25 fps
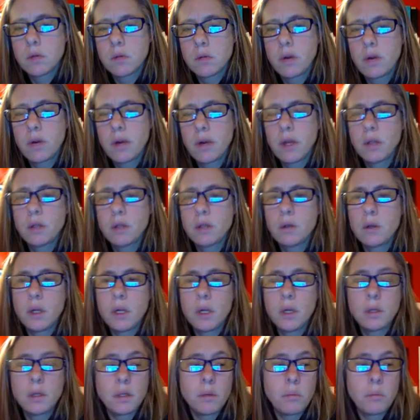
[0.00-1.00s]
All right, so
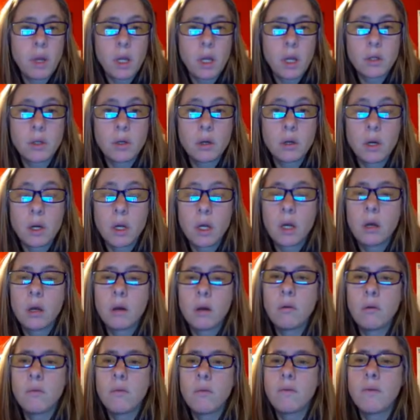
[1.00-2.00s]
here's a picture
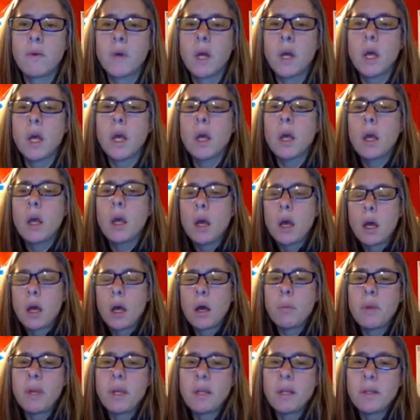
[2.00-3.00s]
of a
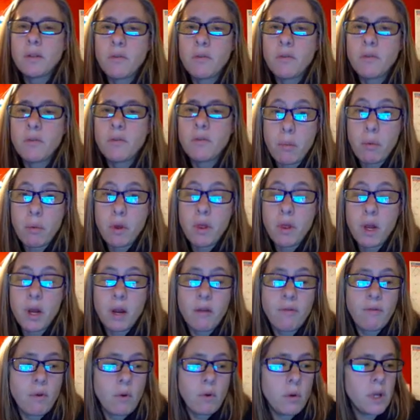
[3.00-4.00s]
piece of paper that I
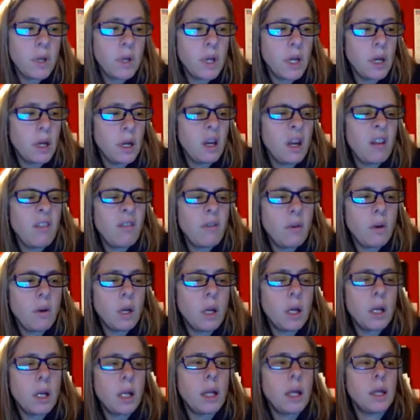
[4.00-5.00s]
folded, and I
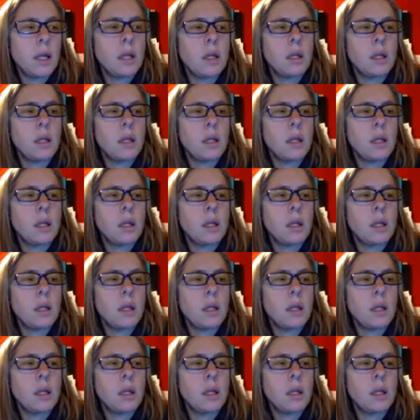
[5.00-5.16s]
folded it like